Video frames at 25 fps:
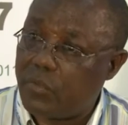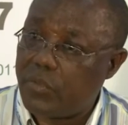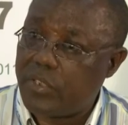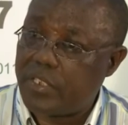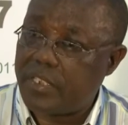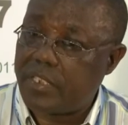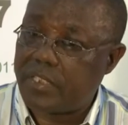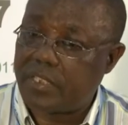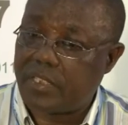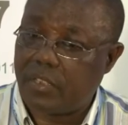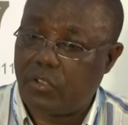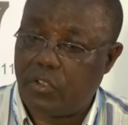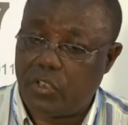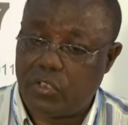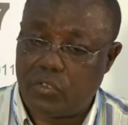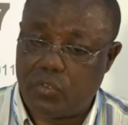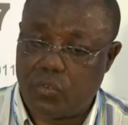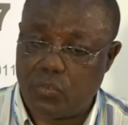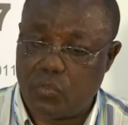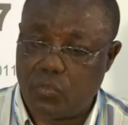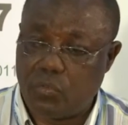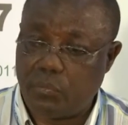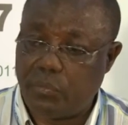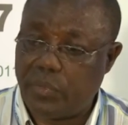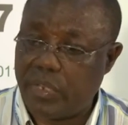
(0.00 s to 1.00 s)
which is going
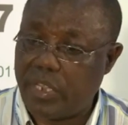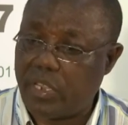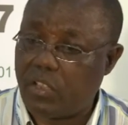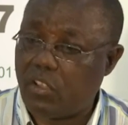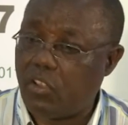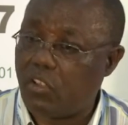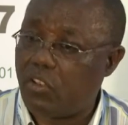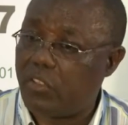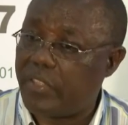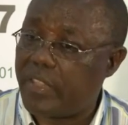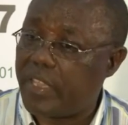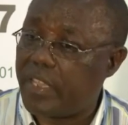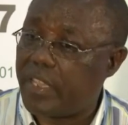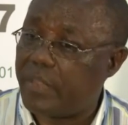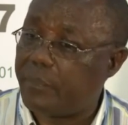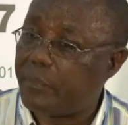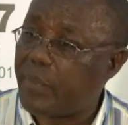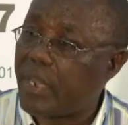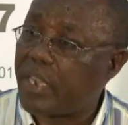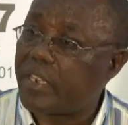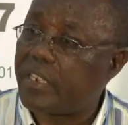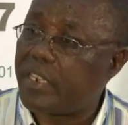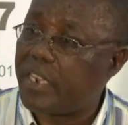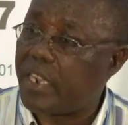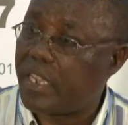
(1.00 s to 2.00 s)
to bring all the
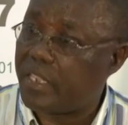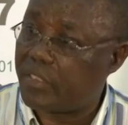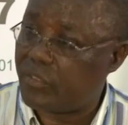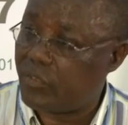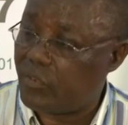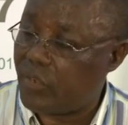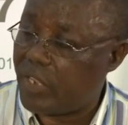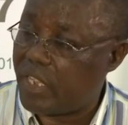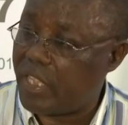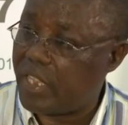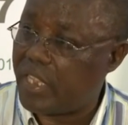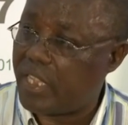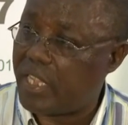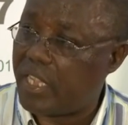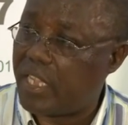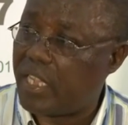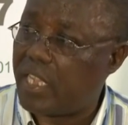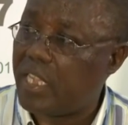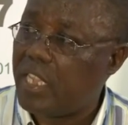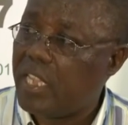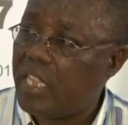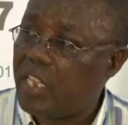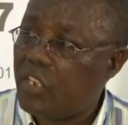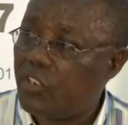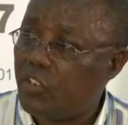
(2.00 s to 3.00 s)
partners
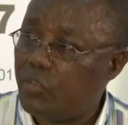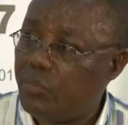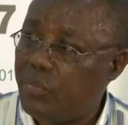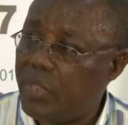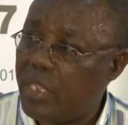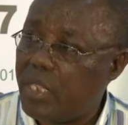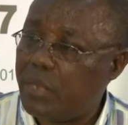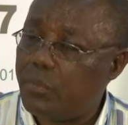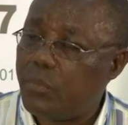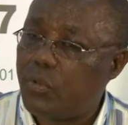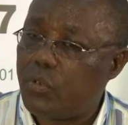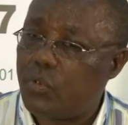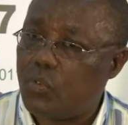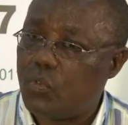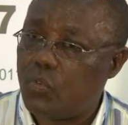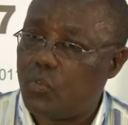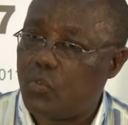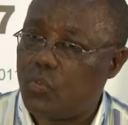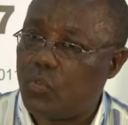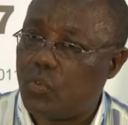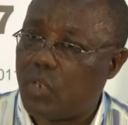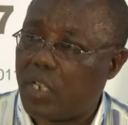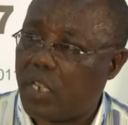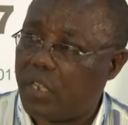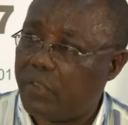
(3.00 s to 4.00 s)
together to be able
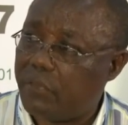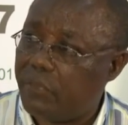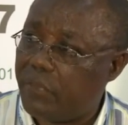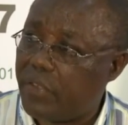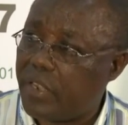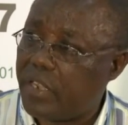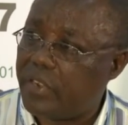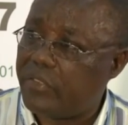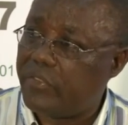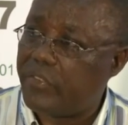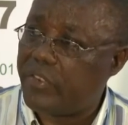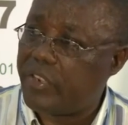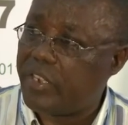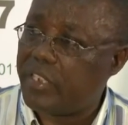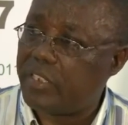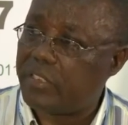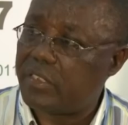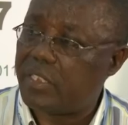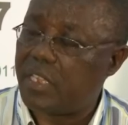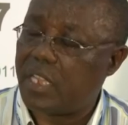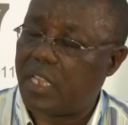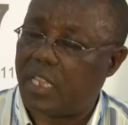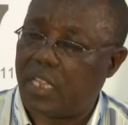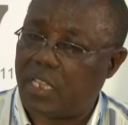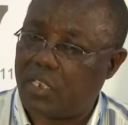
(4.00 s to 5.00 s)
to uh,
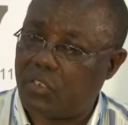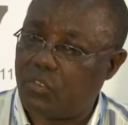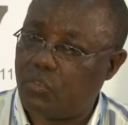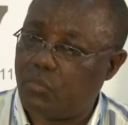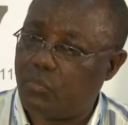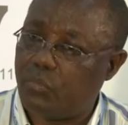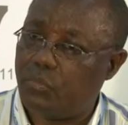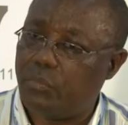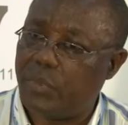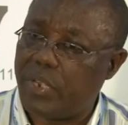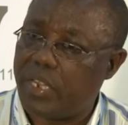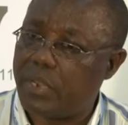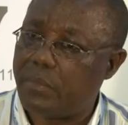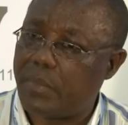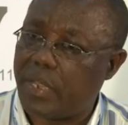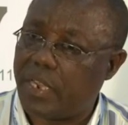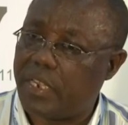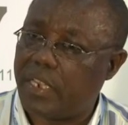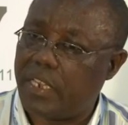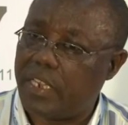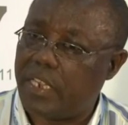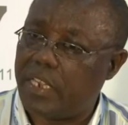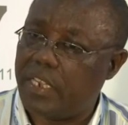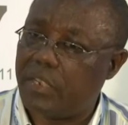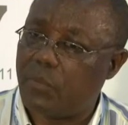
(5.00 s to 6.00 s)
fundraise, uh, to bring
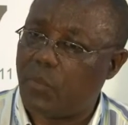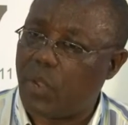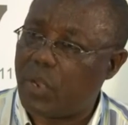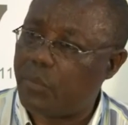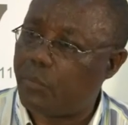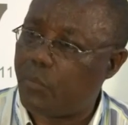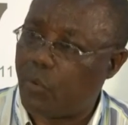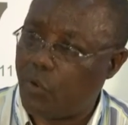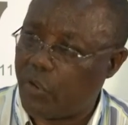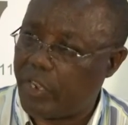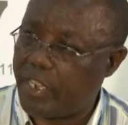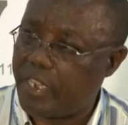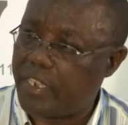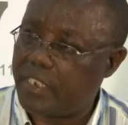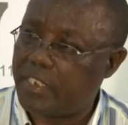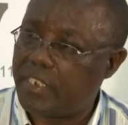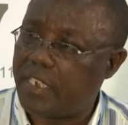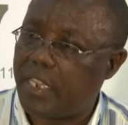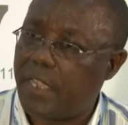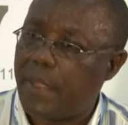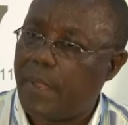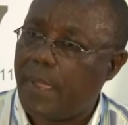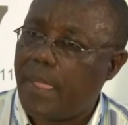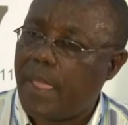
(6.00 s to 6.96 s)
money in one pocket